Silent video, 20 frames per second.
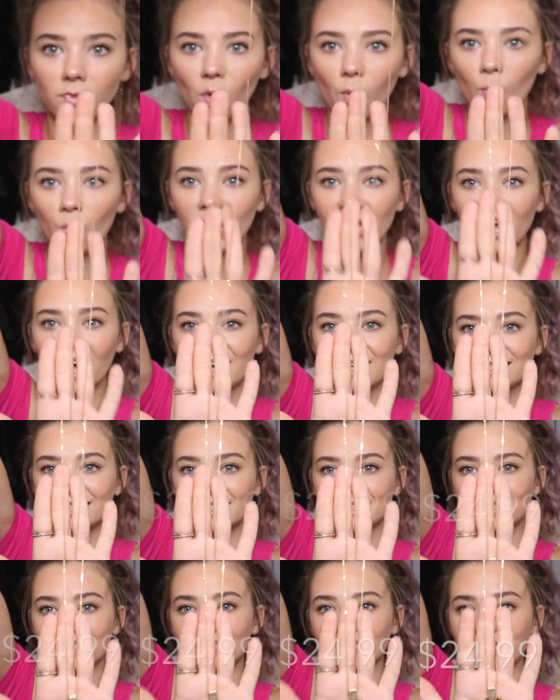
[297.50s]
we got
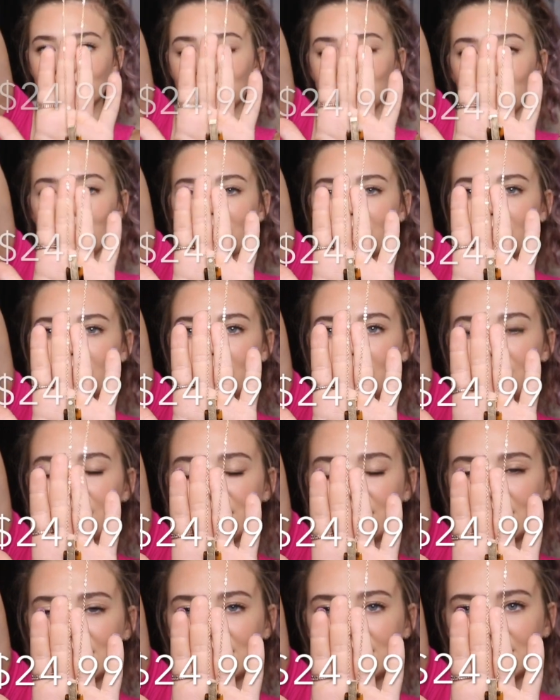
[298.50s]
this
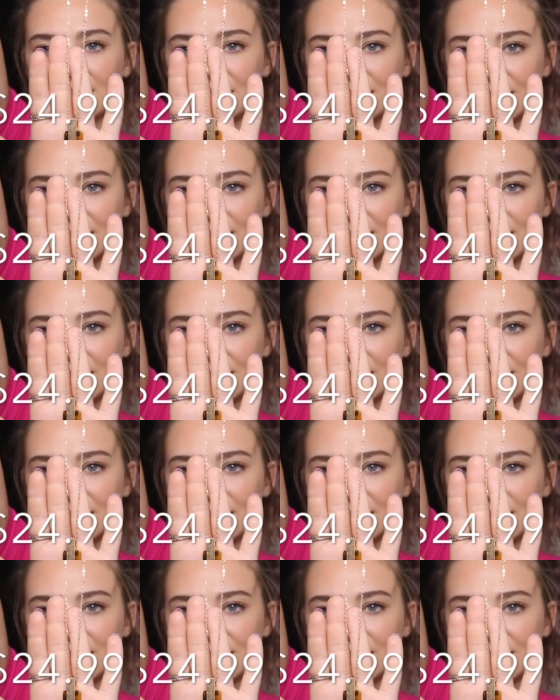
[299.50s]
necklace.